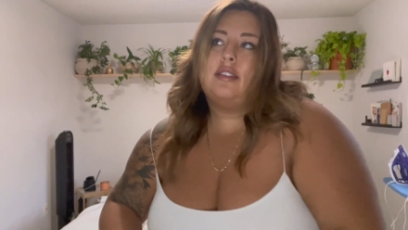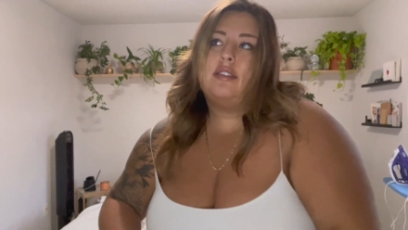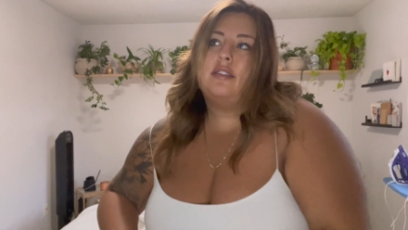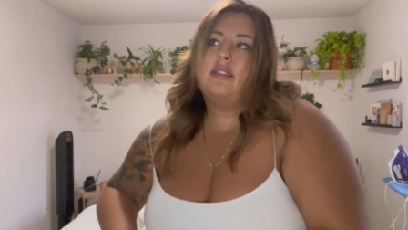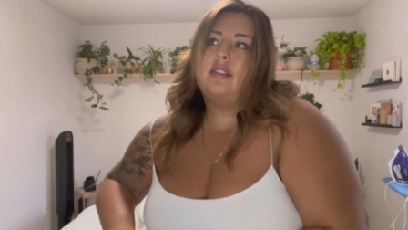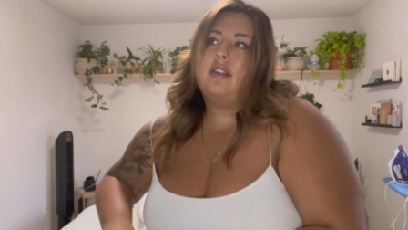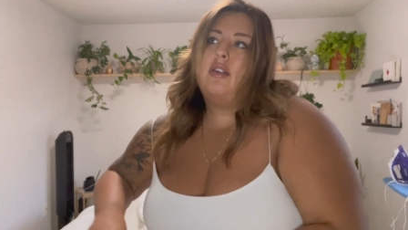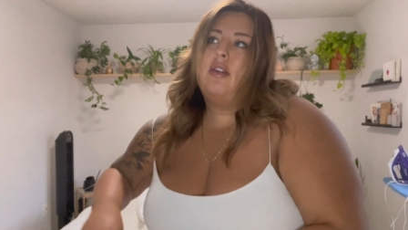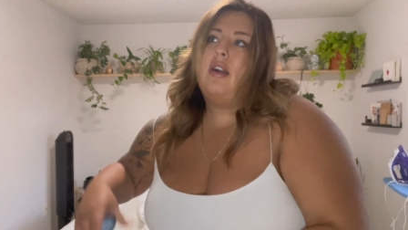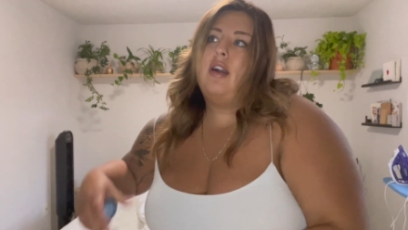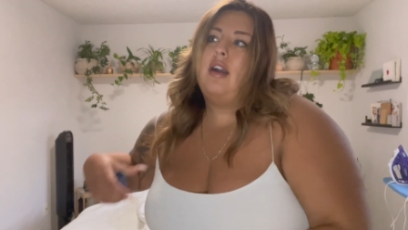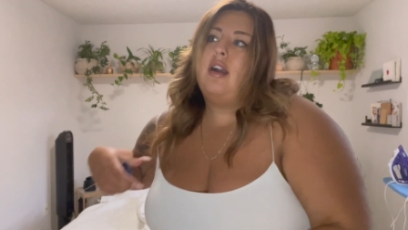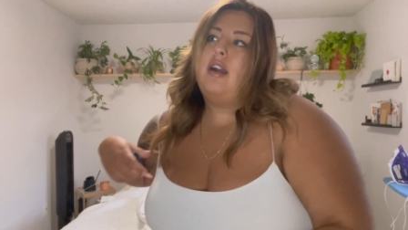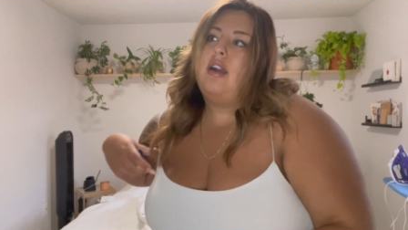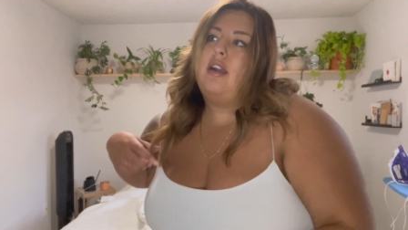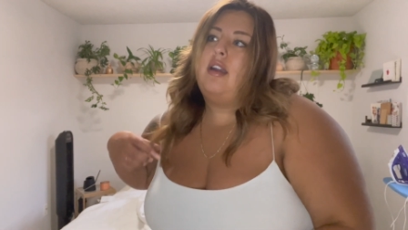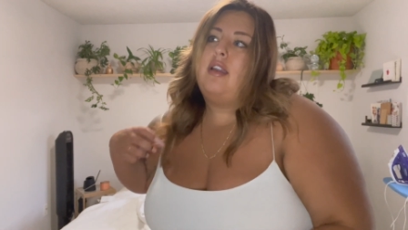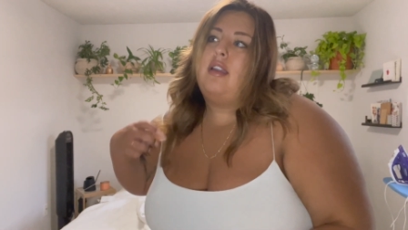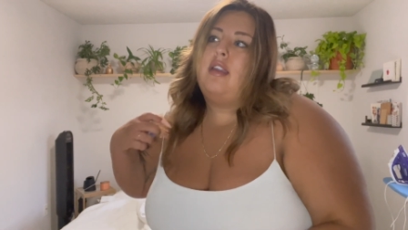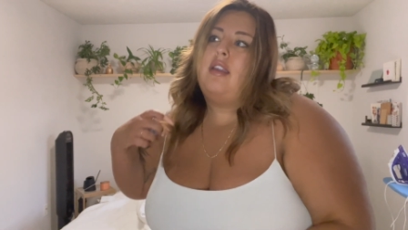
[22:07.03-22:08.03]
So
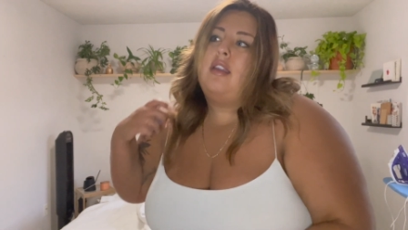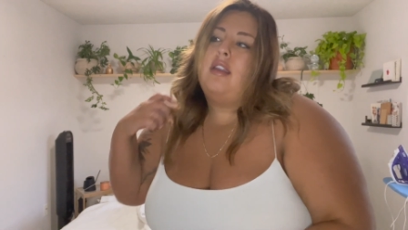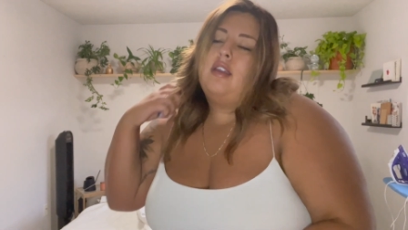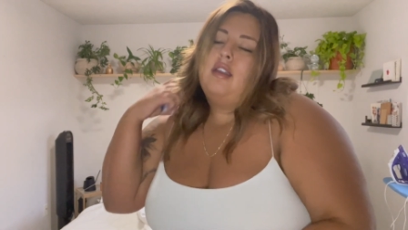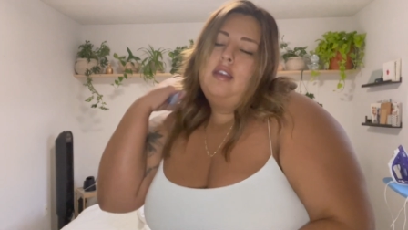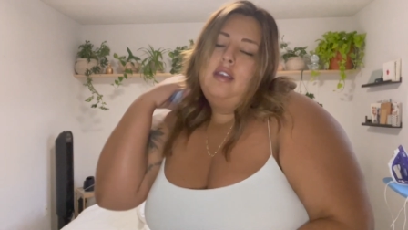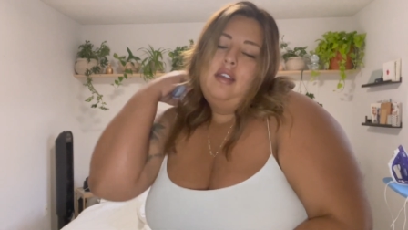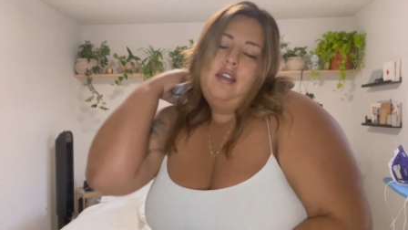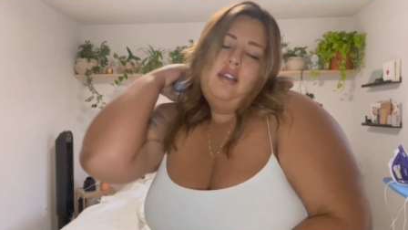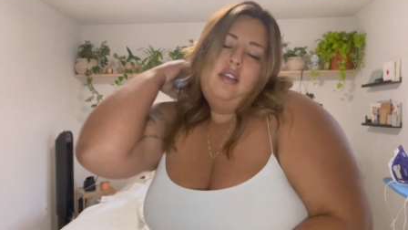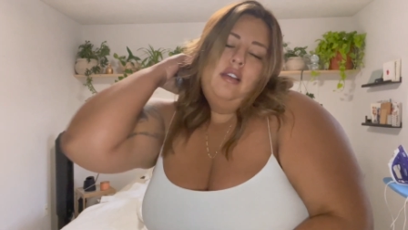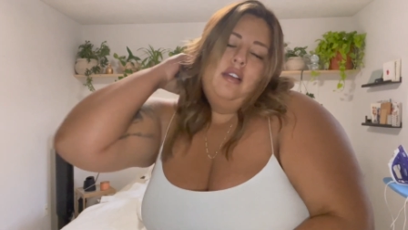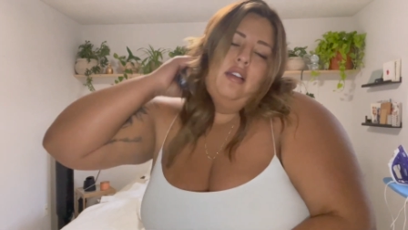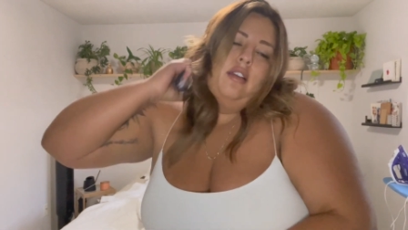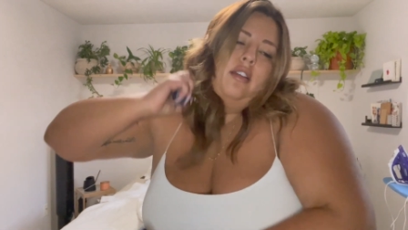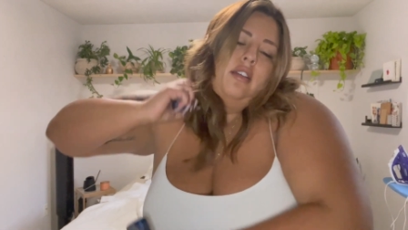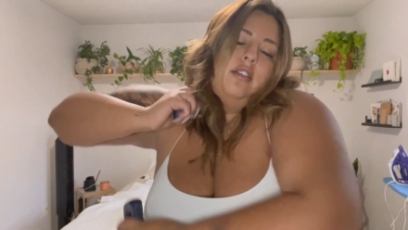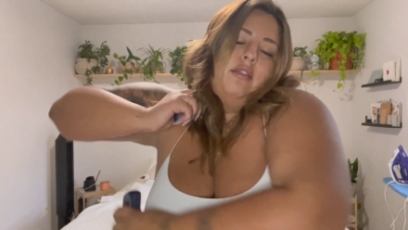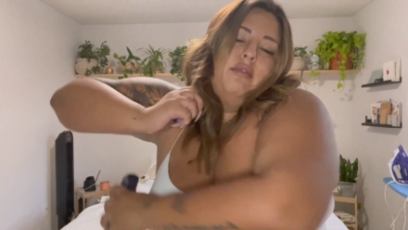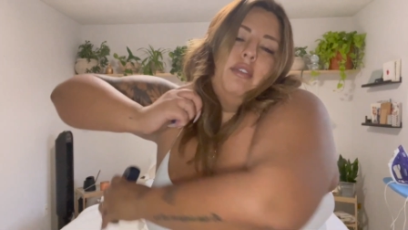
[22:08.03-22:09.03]
I
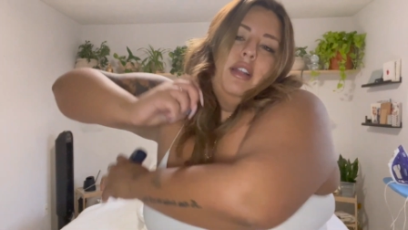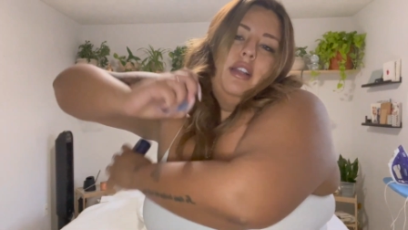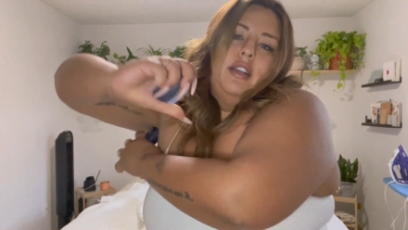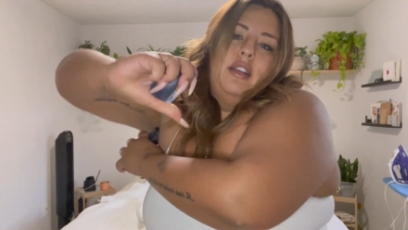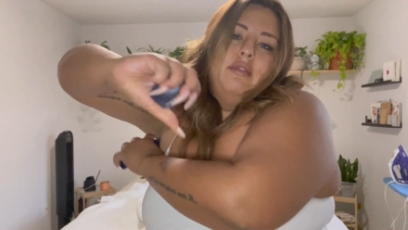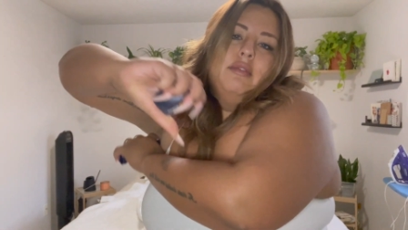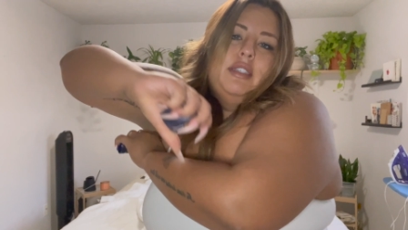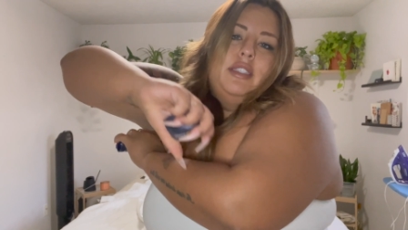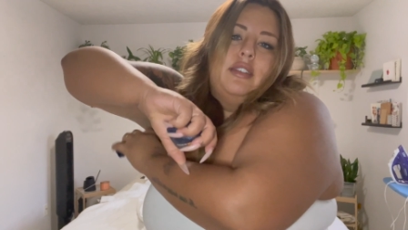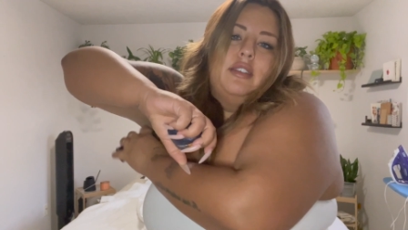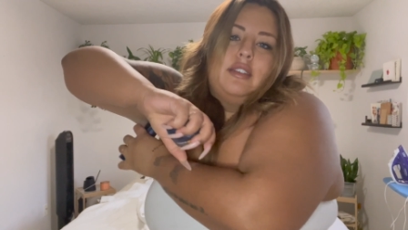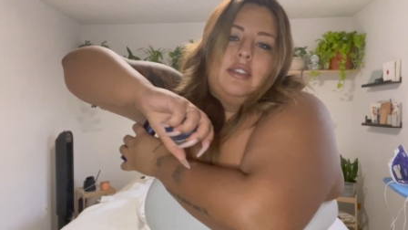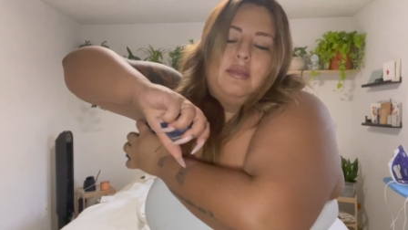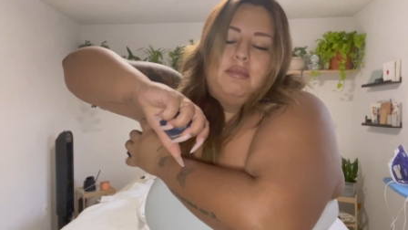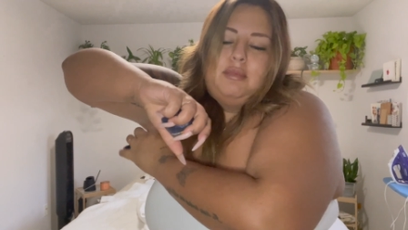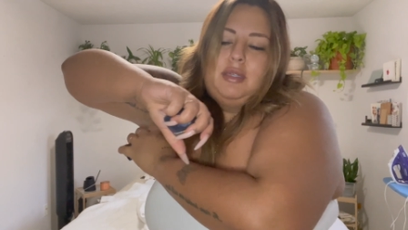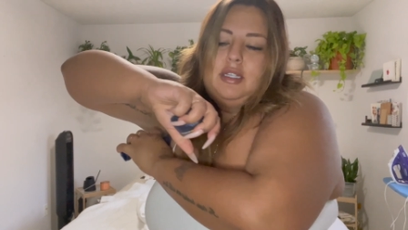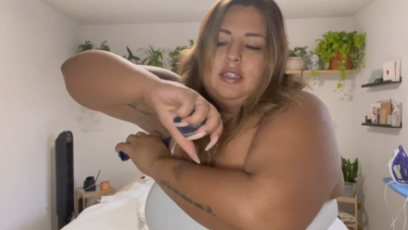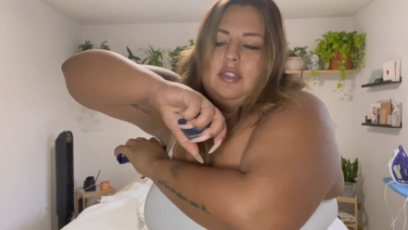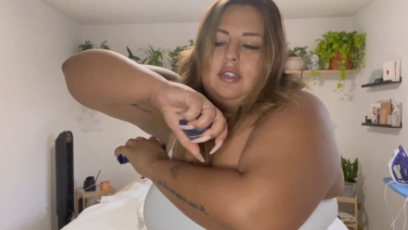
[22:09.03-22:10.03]
went and we took some
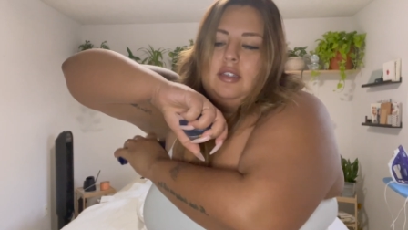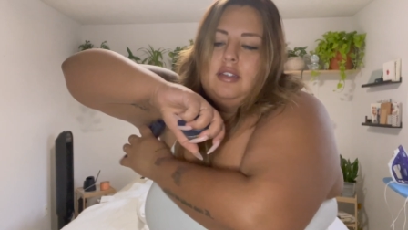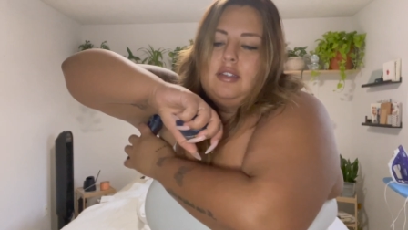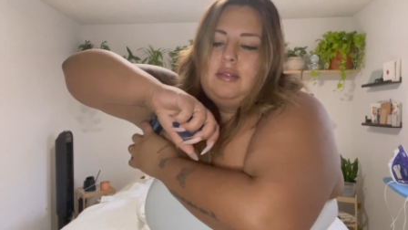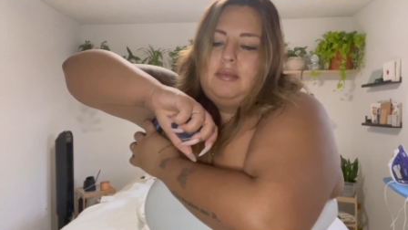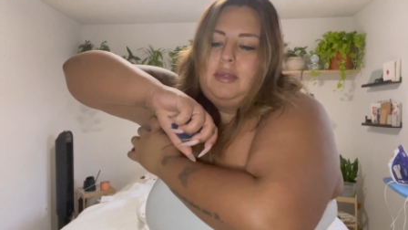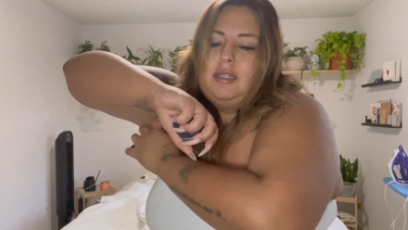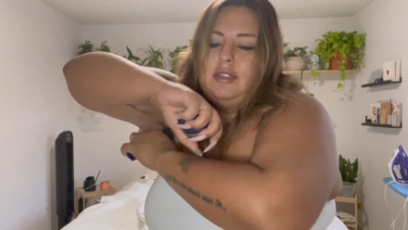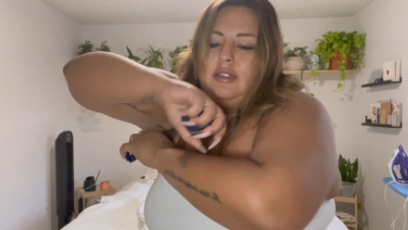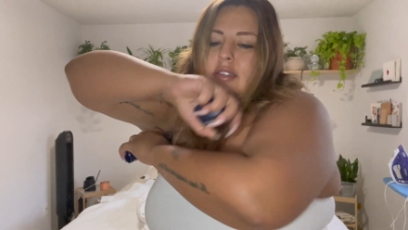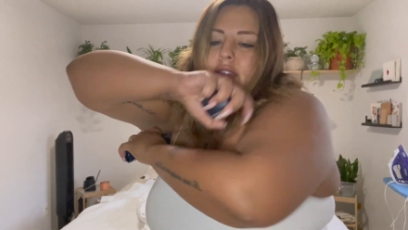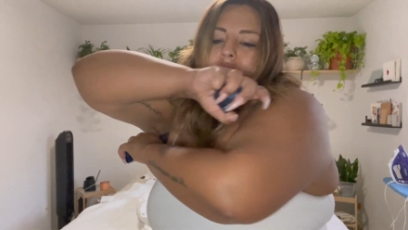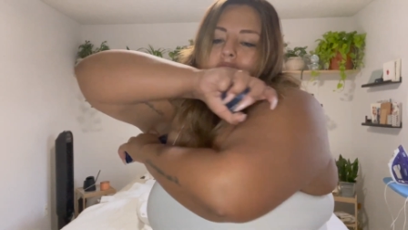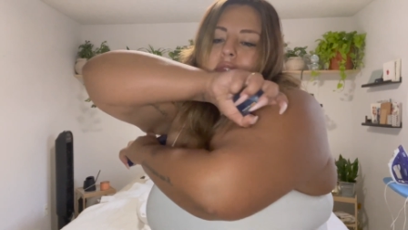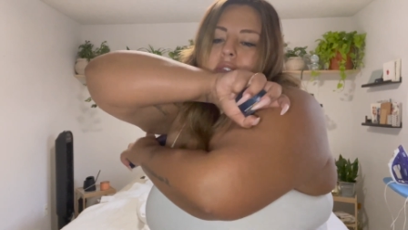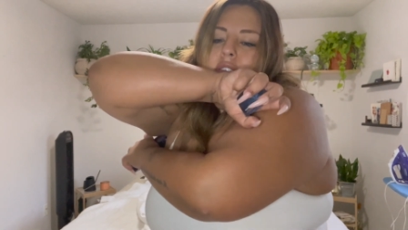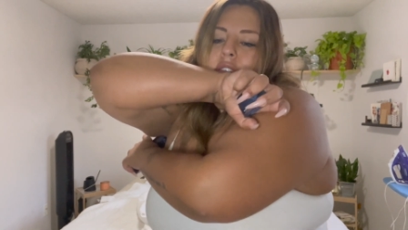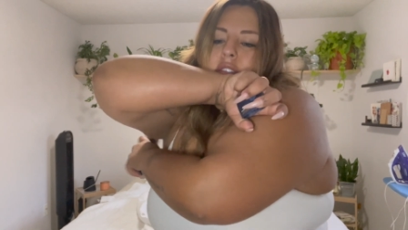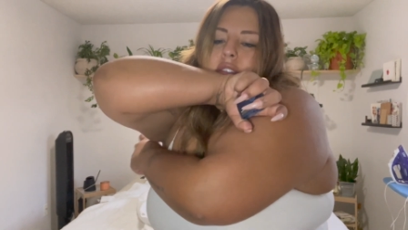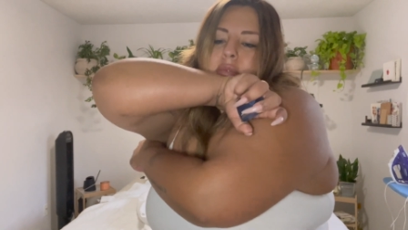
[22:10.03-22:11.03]
pictures, me and
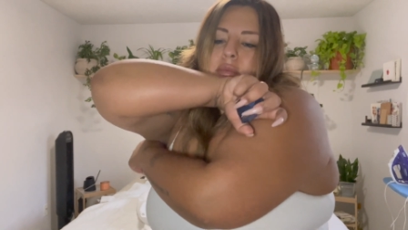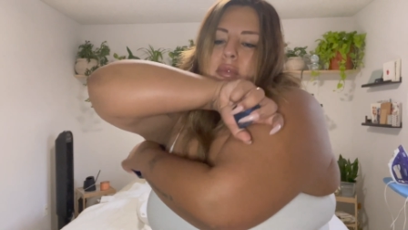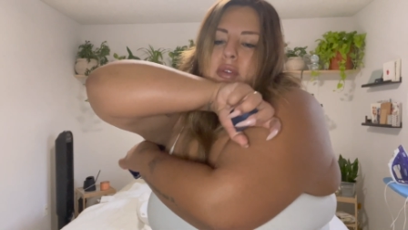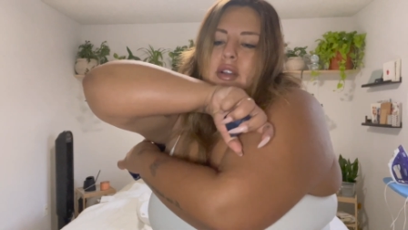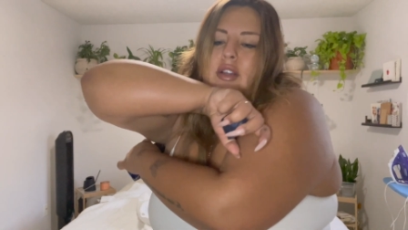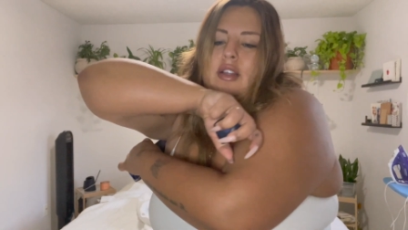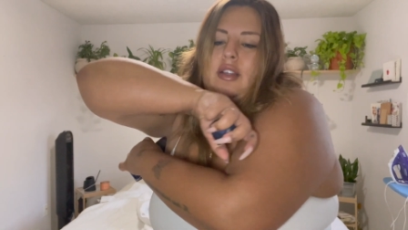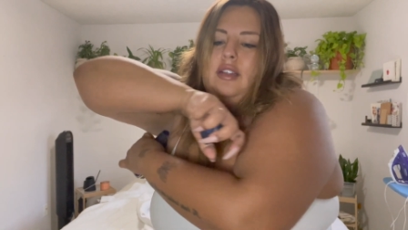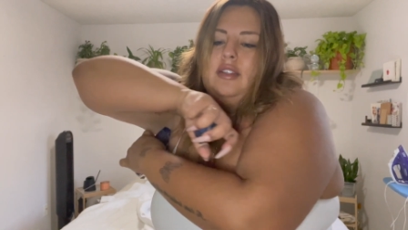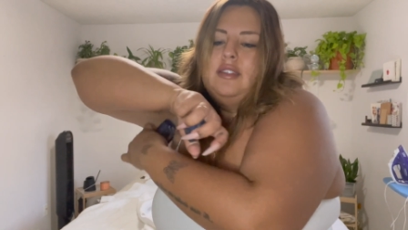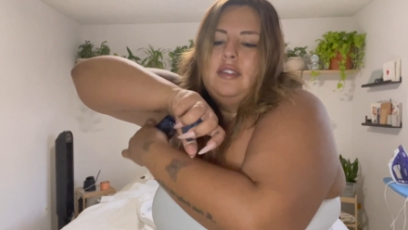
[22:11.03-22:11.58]
Susie, in the morning.